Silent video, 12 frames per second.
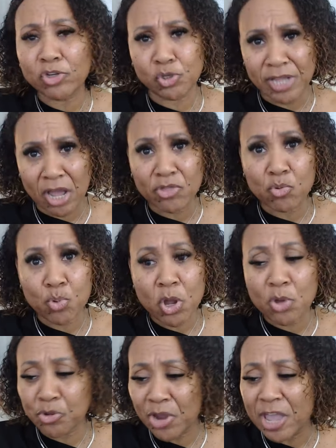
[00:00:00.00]
or two down the
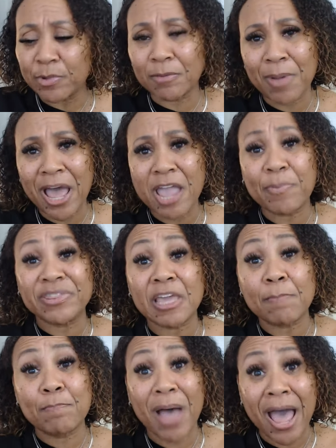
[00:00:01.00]
road, they're able to buy it, but they
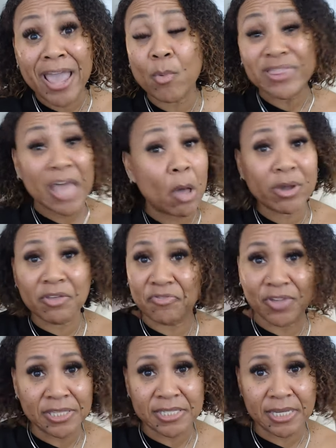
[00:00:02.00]
buy it without
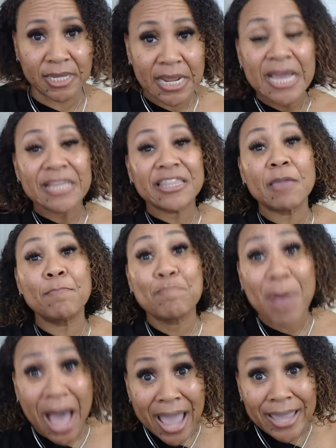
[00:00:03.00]
convincing. They
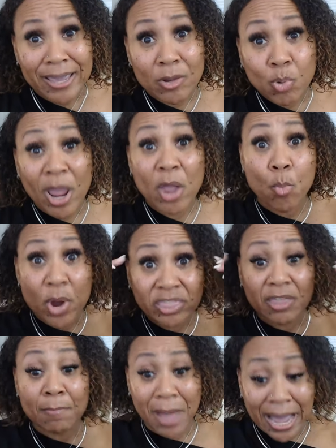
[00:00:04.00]
buy it, right, with
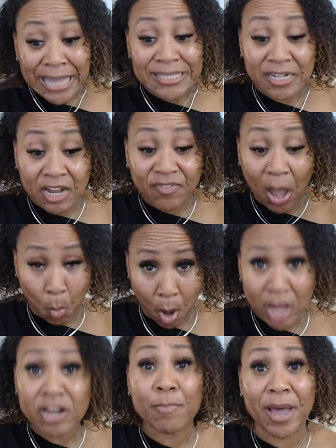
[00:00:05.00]
the mindset of I
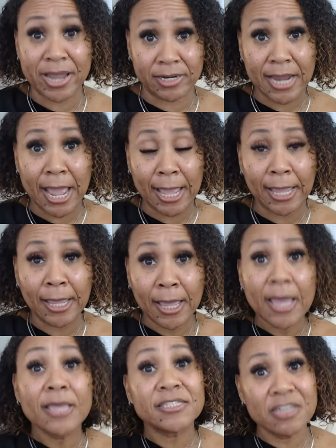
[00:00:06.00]
want to buy today.
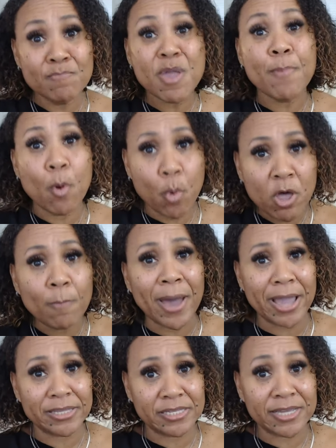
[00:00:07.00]
Some people will buy
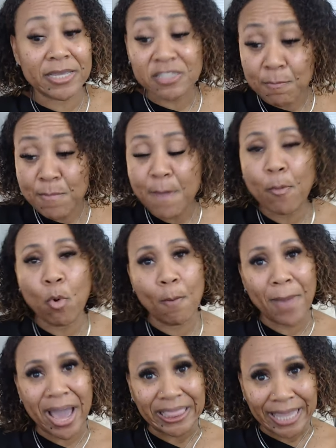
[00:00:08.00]
today, some people will
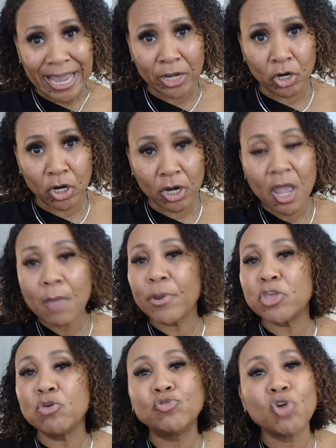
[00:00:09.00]
buy later,
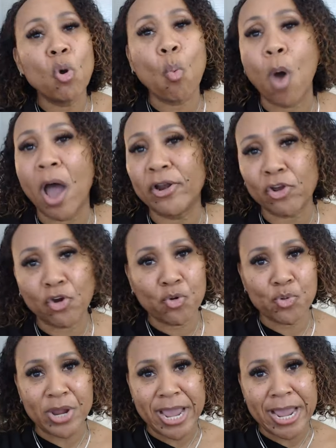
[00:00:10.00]
but you don't want to
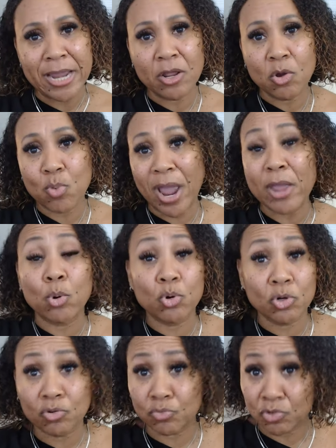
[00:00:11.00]
create, right,
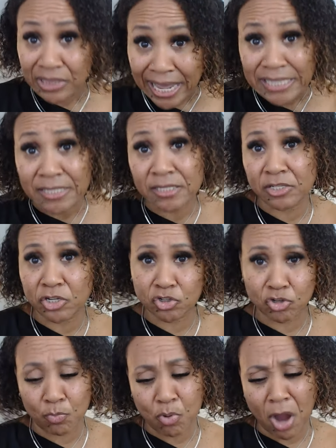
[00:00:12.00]
or license a
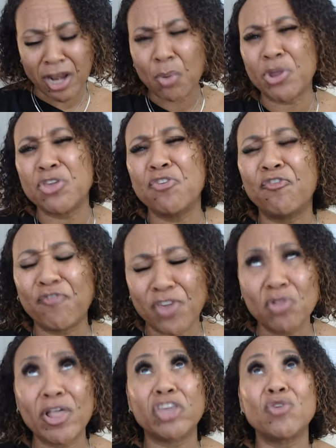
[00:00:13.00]
digital product where you feel
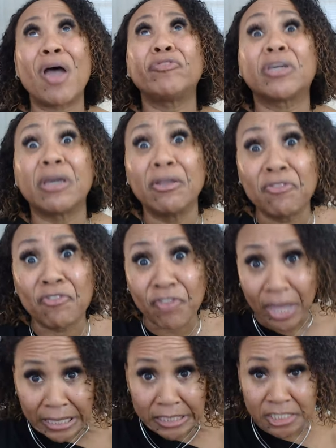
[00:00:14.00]
like you have to
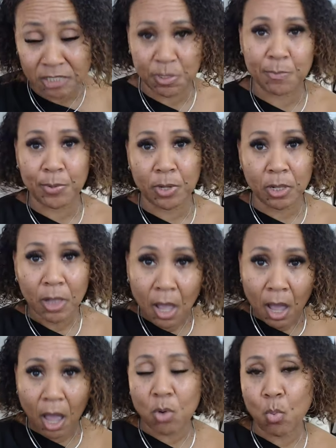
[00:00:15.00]
convince people
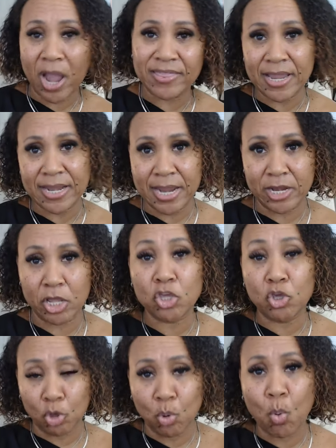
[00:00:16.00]
on why they need it.
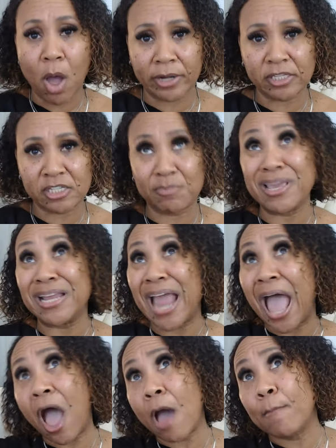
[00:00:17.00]
You want it to be an
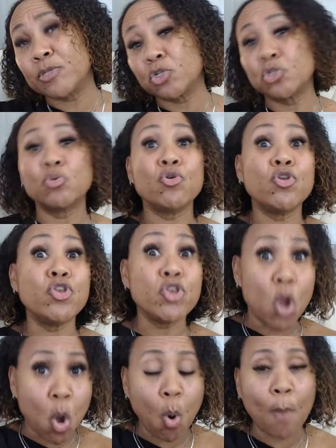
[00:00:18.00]
absolute
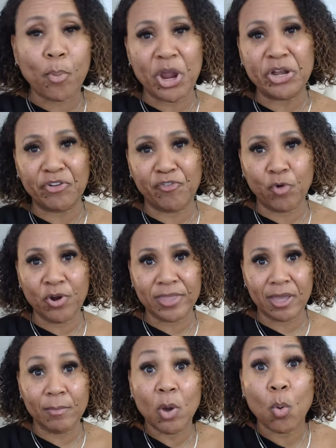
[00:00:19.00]
no-brainer for them.
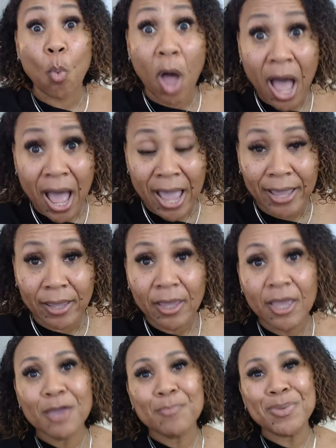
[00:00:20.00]
Why?
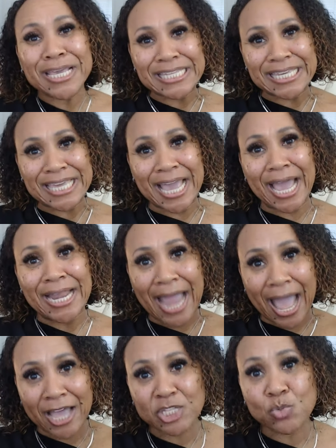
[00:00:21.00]
Because again,
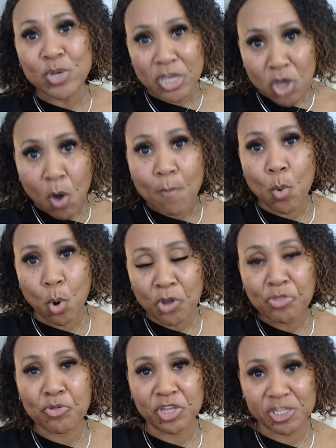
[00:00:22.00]
as we go more
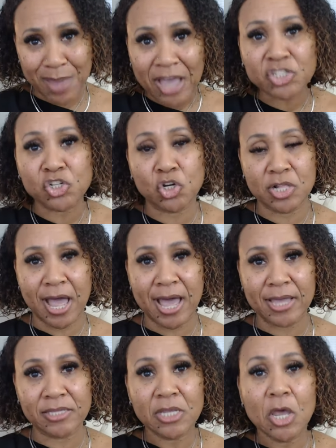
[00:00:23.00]
through this
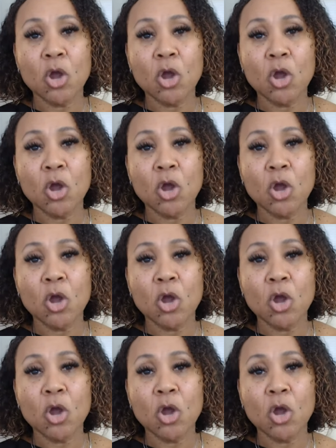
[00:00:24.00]
masterclass,